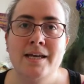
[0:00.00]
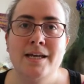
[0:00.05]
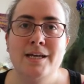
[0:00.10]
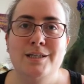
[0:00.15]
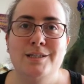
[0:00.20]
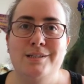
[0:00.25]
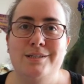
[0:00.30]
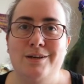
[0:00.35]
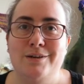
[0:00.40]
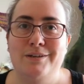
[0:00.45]

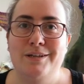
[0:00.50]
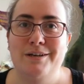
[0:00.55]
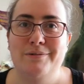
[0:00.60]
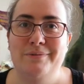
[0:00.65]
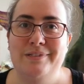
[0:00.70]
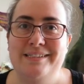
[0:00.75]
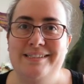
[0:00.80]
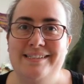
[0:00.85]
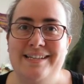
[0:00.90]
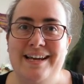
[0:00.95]
So come
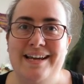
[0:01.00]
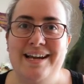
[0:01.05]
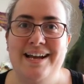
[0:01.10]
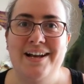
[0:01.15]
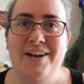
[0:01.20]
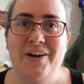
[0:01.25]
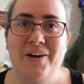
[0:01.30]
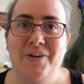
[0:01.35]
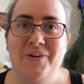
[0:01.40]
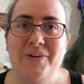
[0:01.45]
and say
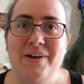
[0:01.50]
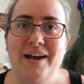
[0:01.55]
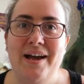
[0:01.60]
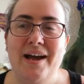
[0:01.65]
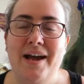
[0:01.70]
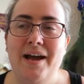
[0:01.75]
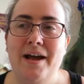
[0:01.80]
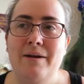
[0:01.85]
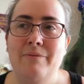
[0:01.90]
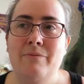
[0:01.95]
hello.
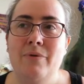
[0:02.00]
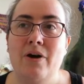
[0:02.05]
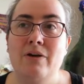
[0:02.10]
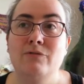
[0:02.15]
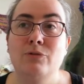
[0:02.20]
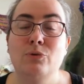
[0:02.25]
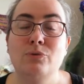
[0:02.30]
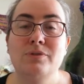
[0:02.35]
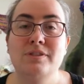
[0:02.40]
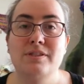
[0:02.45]
I've
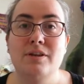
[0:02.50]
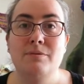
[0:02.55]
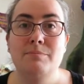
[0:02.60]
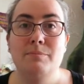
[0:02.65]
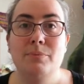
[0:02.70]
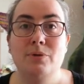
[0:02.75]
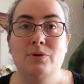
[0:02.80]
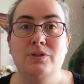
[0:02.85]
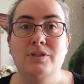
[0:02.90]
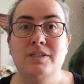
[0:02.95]
also
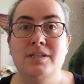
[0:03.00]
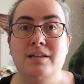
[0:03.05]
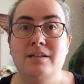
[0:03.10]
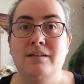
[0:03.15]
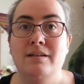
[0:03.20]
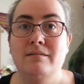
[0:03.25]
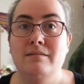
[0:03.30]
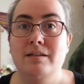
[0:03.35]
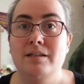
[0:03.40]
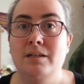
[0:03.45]
booked
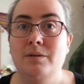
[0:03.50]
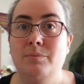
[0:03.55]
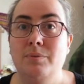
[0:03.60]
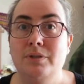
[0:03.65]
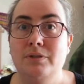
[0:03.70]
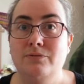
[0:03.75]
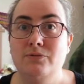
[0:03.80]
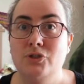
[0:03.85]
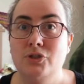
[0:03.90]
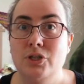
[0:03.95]
another couple
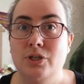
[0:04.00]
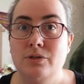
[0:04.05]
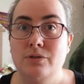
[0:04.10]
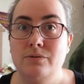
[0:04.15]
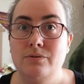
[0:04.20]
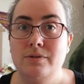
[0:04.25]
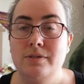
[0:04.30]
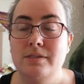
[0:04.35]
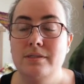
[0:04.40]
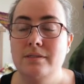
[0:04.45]
of
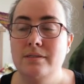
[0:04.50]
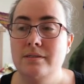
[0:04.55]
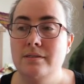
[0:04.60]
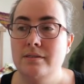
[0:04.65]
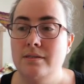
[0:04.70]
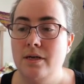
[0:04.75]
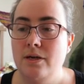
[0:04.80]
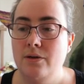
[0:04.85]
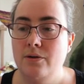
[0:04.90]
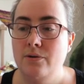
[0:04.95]
shows.
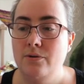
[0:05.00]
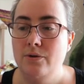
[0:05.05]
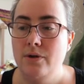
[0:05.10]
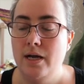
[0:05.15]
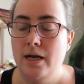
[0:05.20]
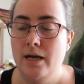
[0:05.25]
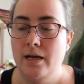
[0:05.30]
So